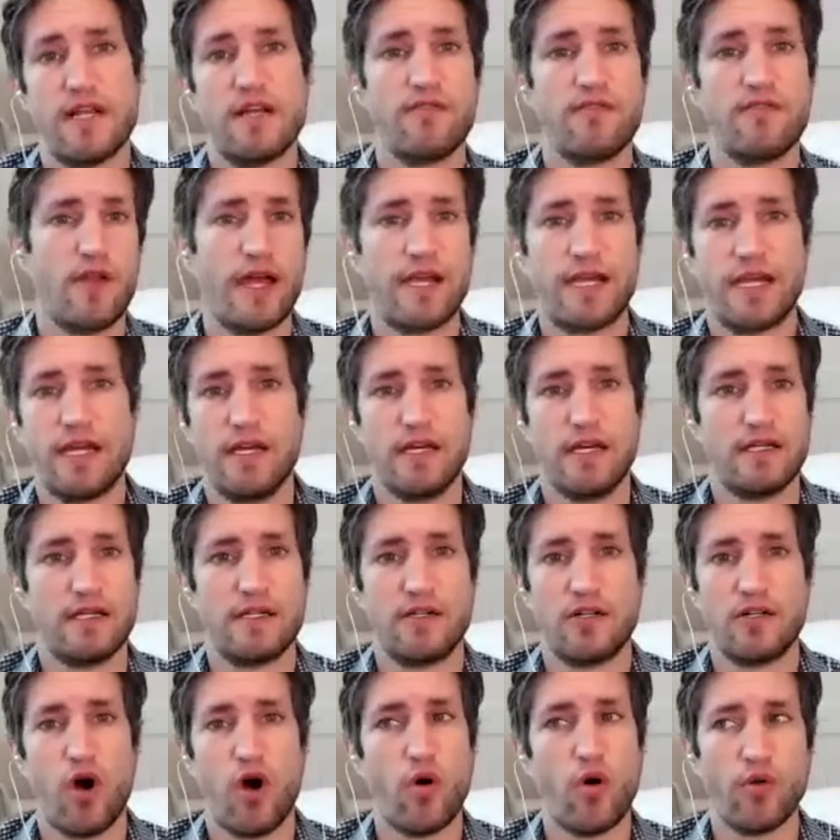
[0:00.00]
of like a
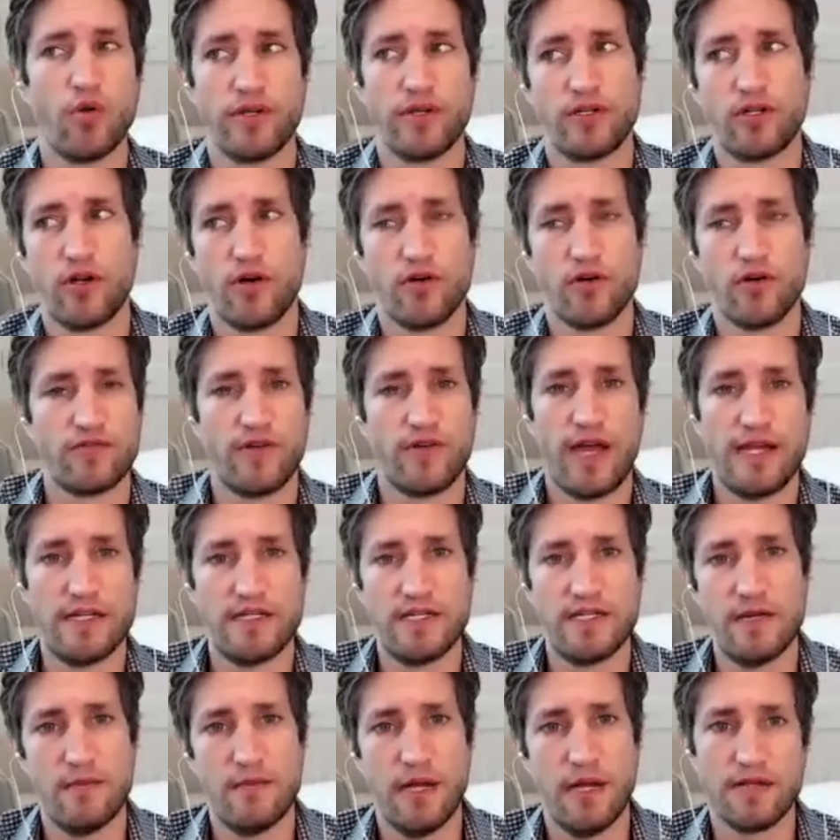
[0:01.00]
goal that goes for
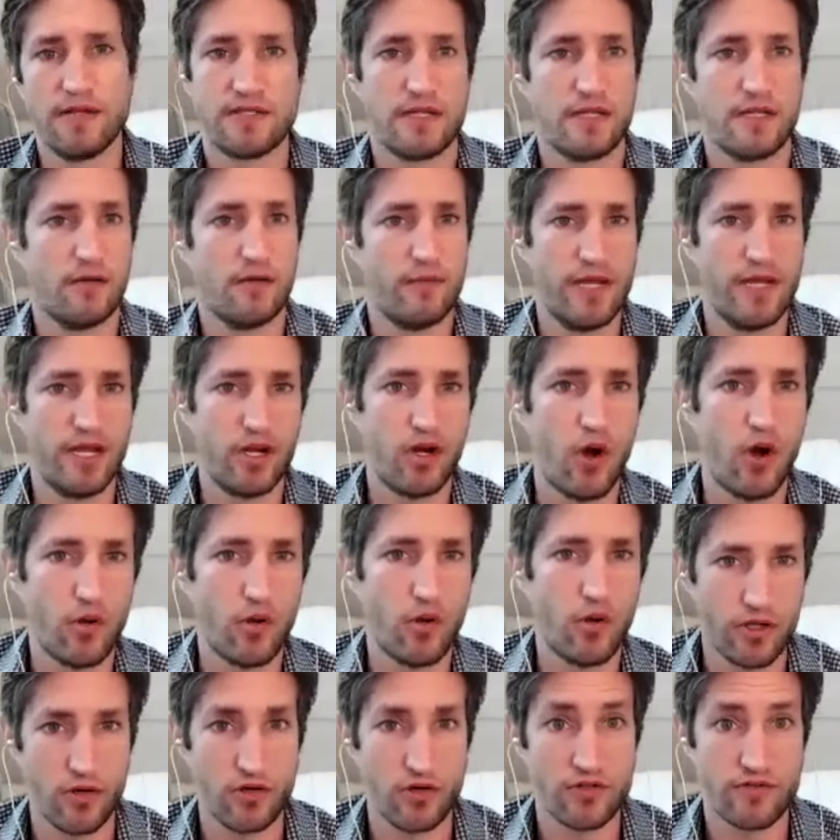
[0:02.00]
18 months, it'll be a goal
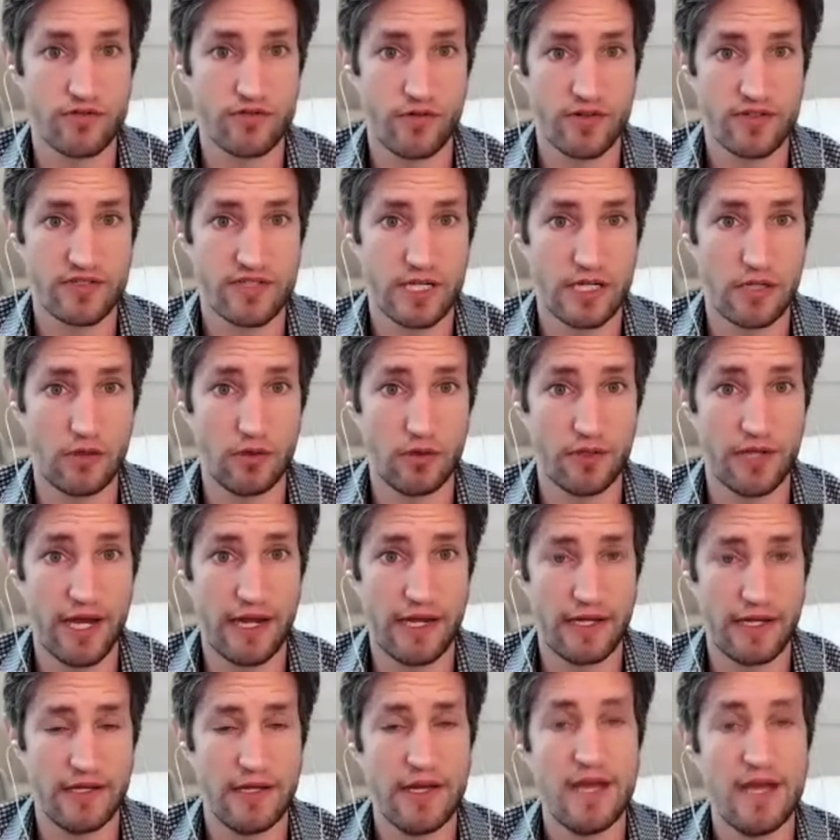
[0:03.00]
that goes for a single
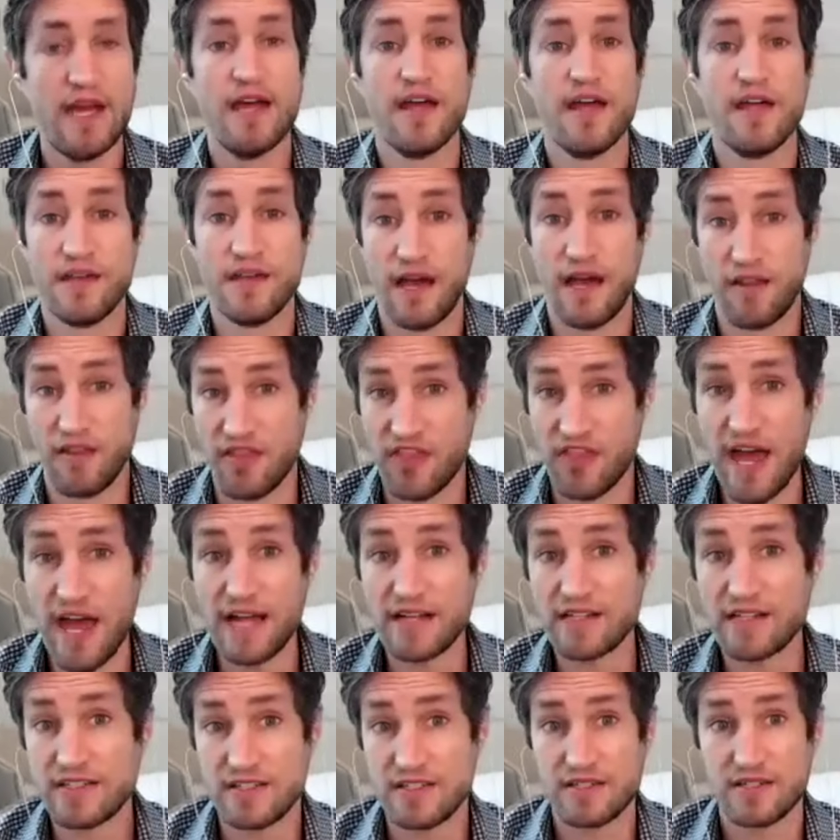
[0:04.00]
day. Now
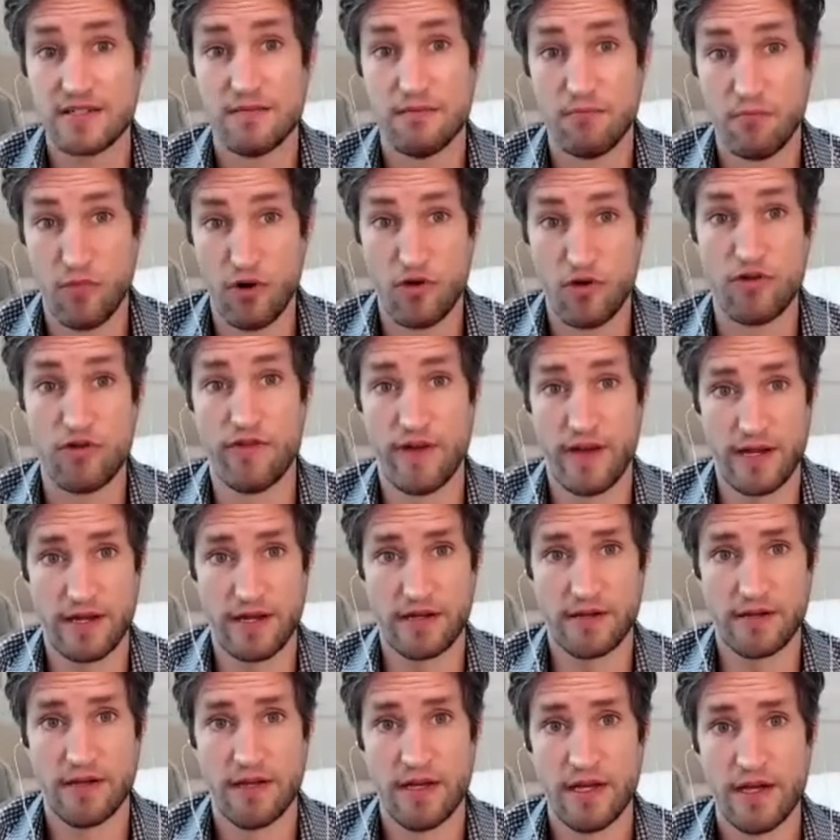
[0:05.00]
that's motivating.
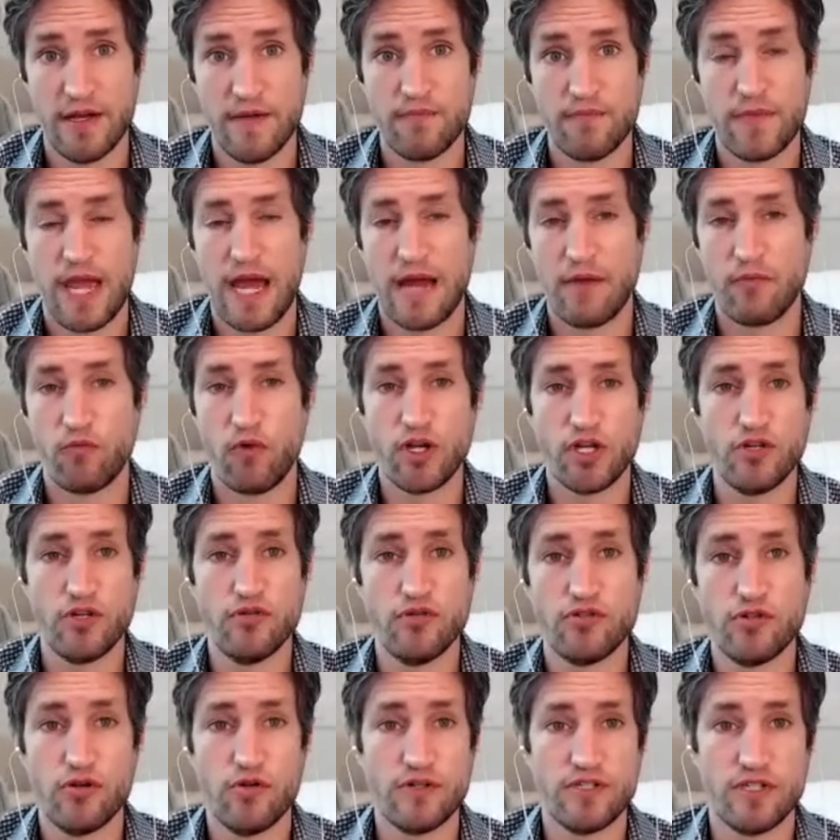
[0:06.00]
And what you
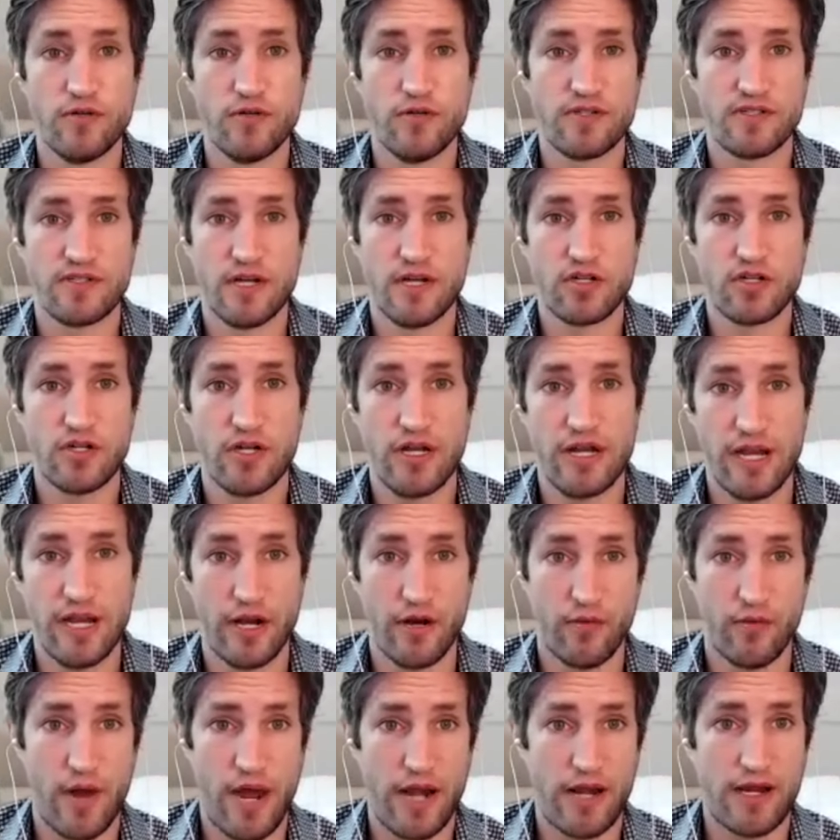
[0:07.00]
do is you essentially
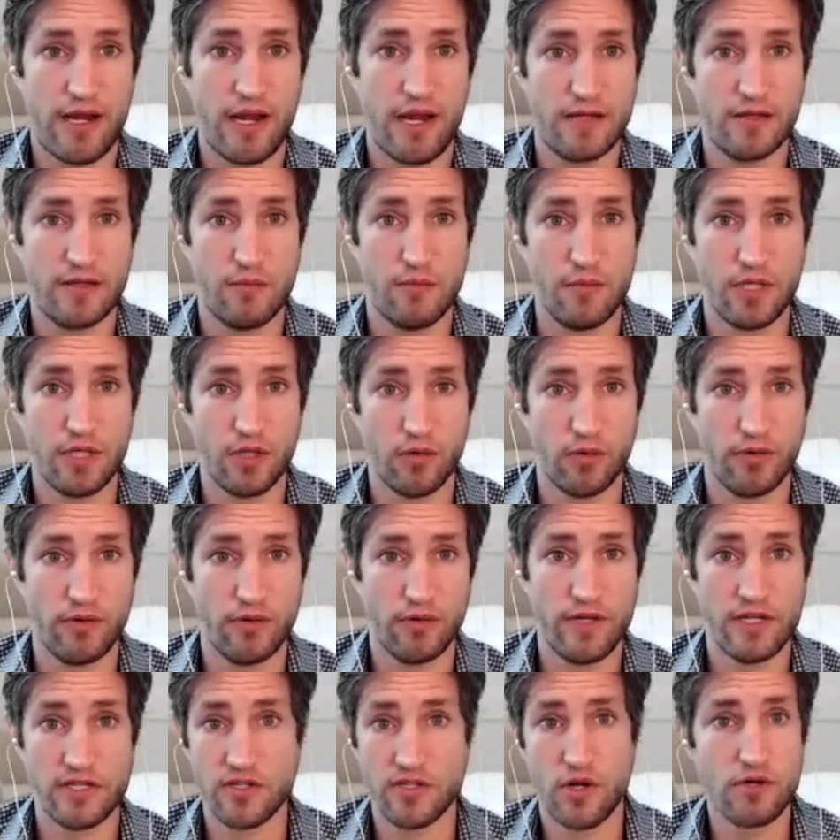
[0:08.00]
eradicate the middle.
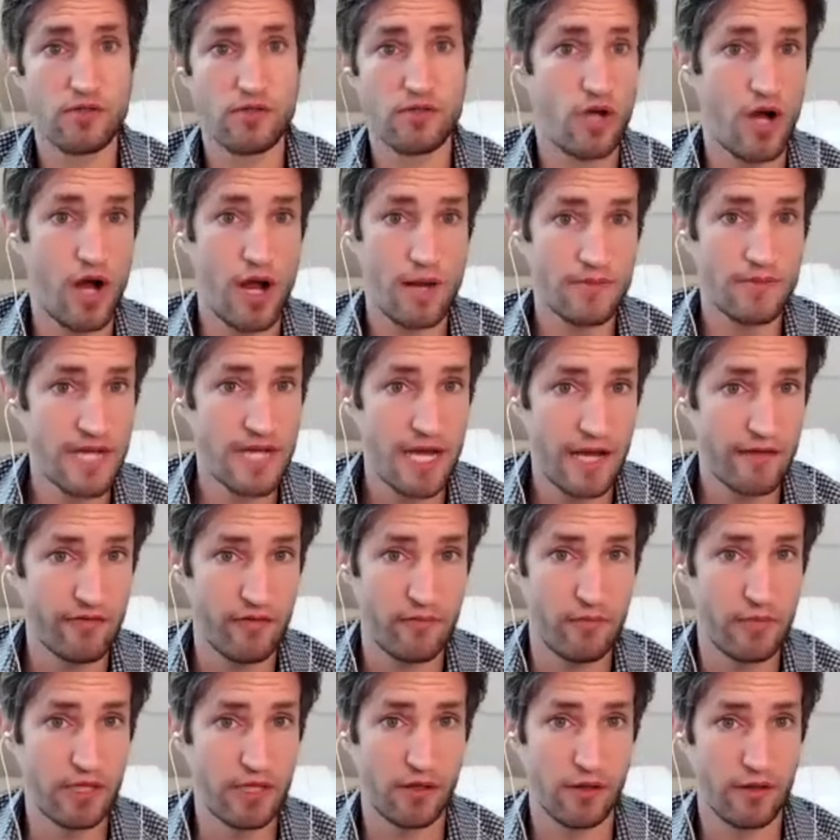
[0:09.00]
There's no time to have a
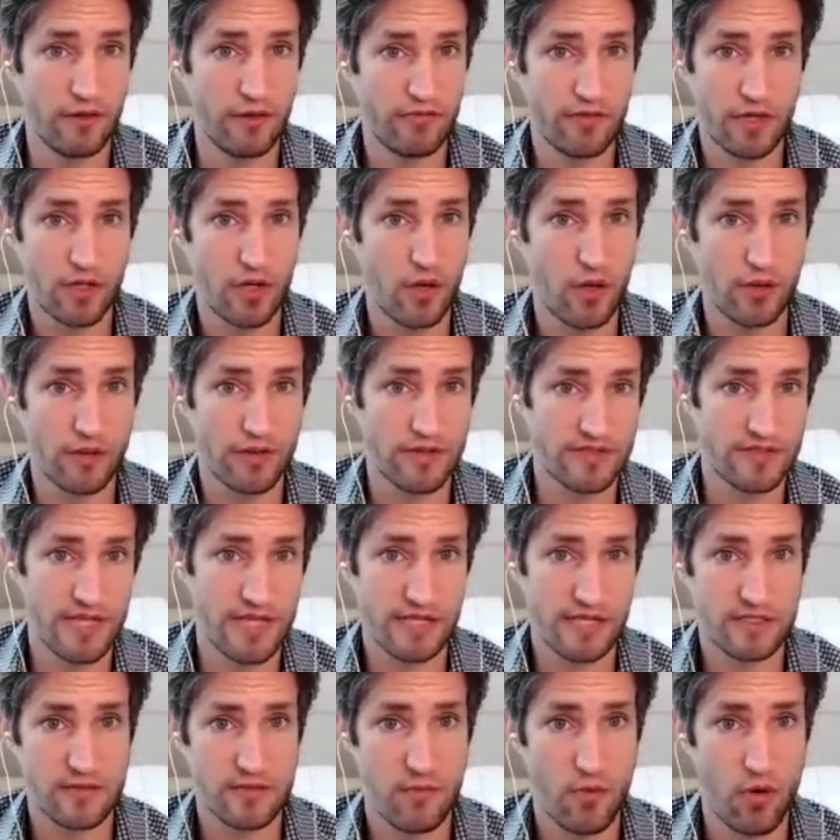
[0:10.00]
middle if the goal is
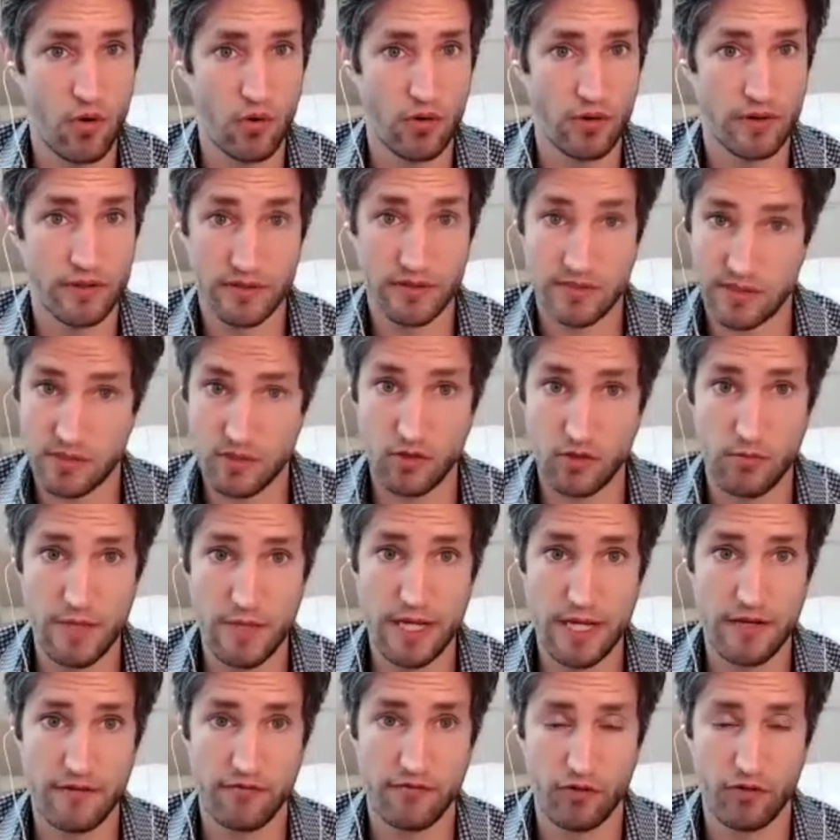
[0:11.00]
that small. It's still
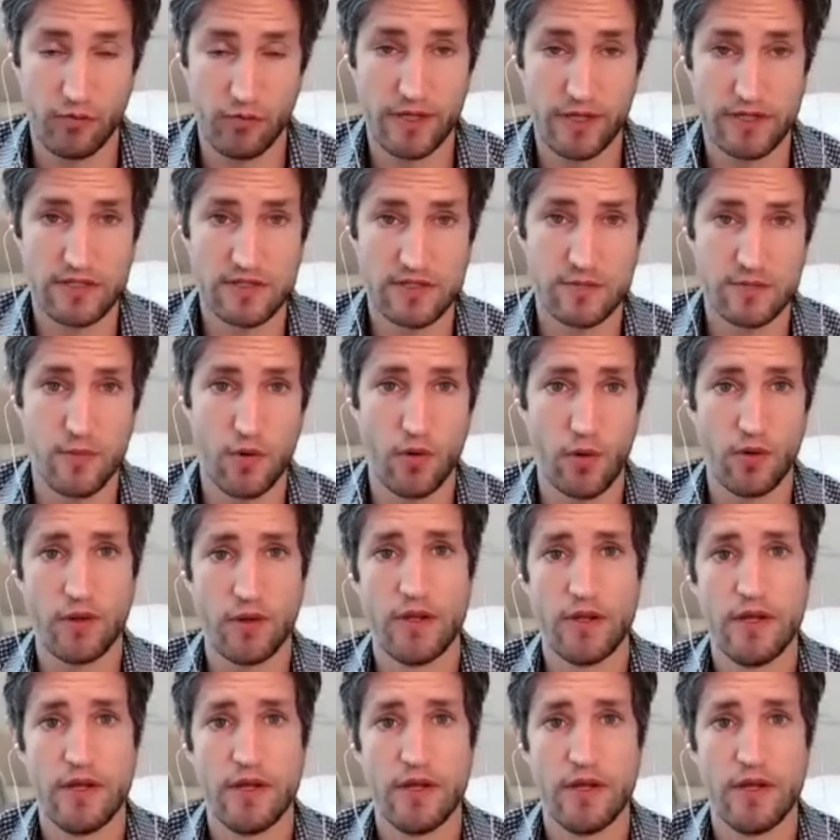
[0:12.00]
meaningful, but it's small.